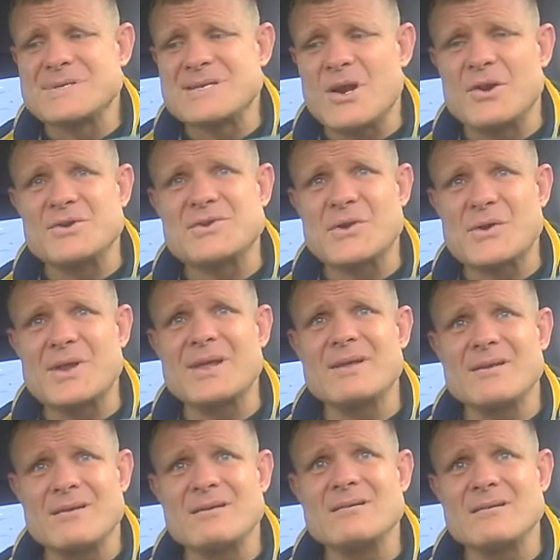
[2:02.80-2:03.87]
start turning
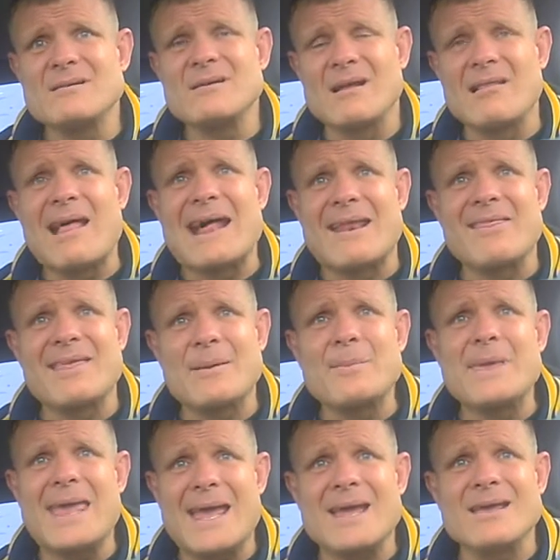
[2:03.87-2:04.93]
a lot of them
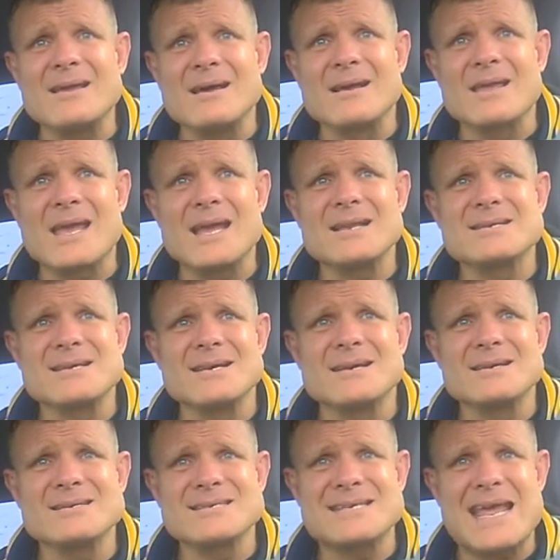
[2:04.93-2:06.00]
gay, okay,
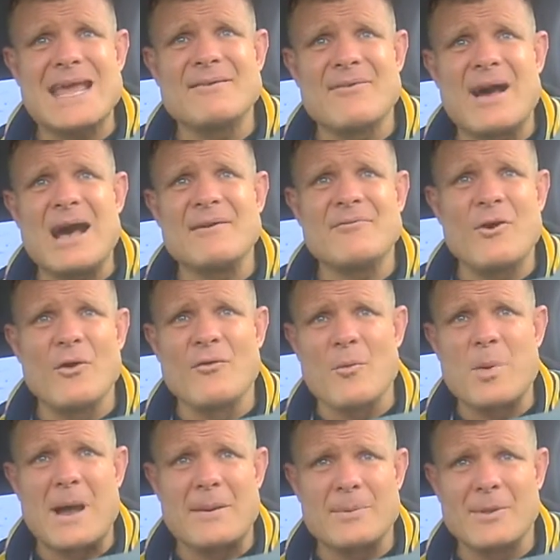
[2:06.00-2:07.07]
to stave off
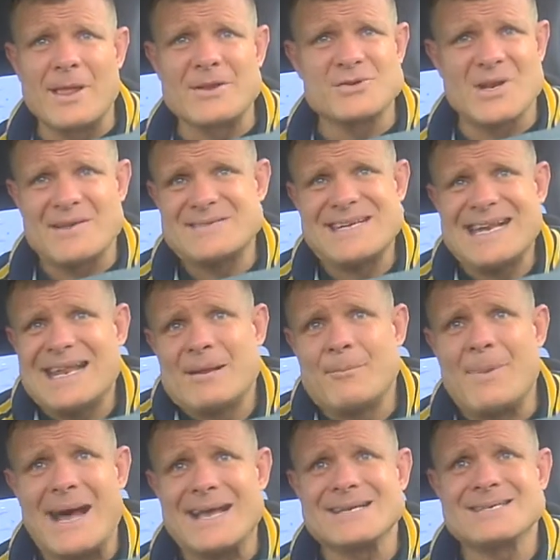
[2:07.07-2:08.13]
overpopulation. I've seen it in
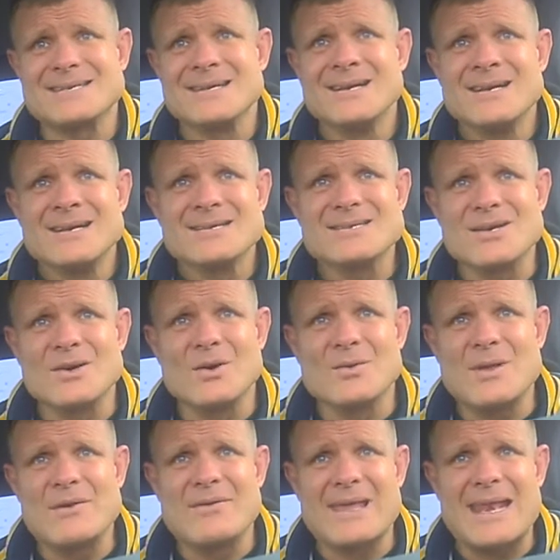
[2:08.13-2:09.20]
mice. So
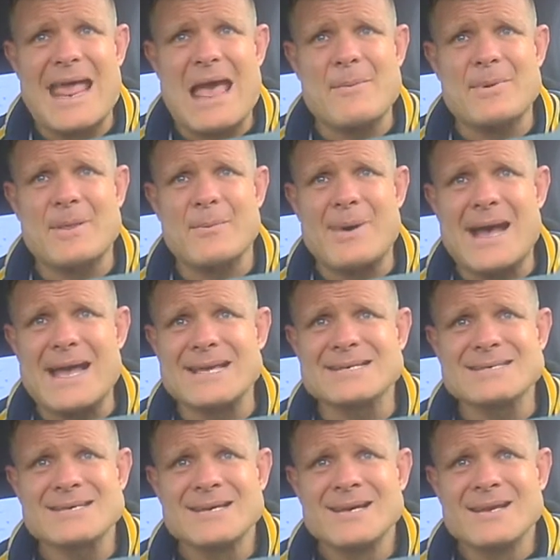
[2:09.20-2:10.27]
if it can happen in mice,
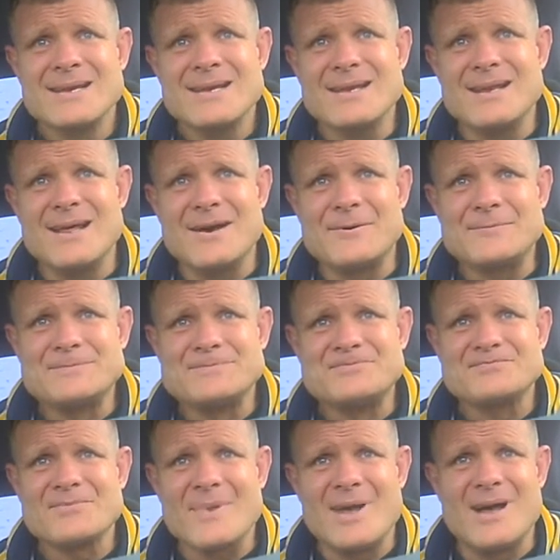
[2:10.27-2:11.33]
you know,
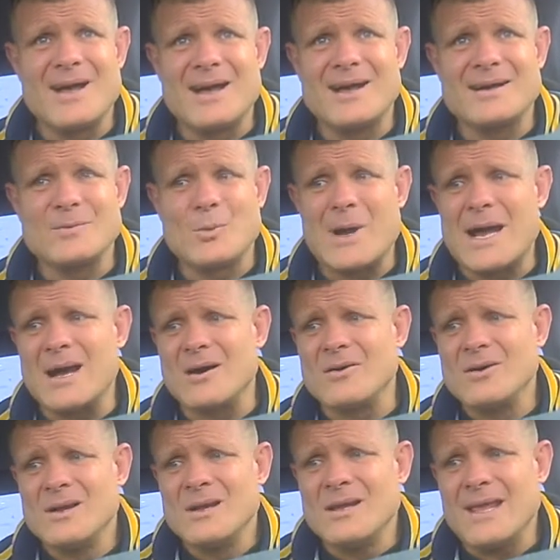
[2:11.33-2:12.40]
wow,
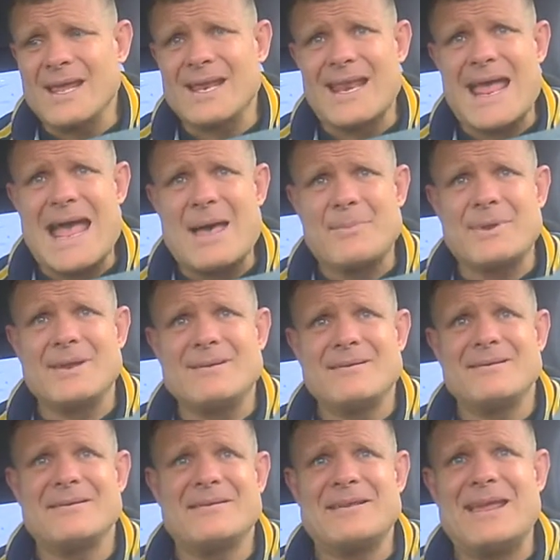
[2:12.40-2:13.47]
it can happen
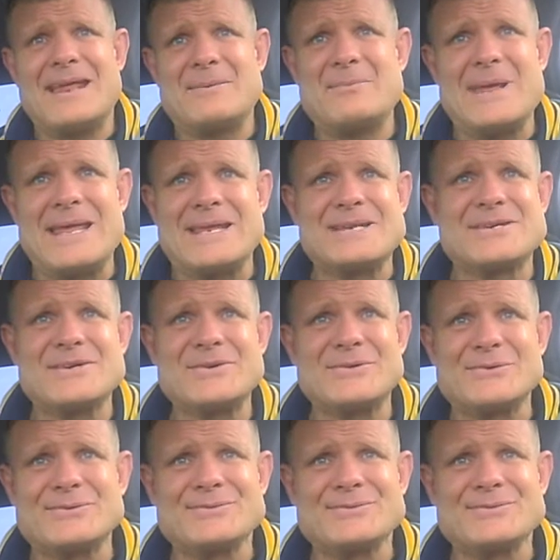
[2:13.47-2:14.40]
in men too.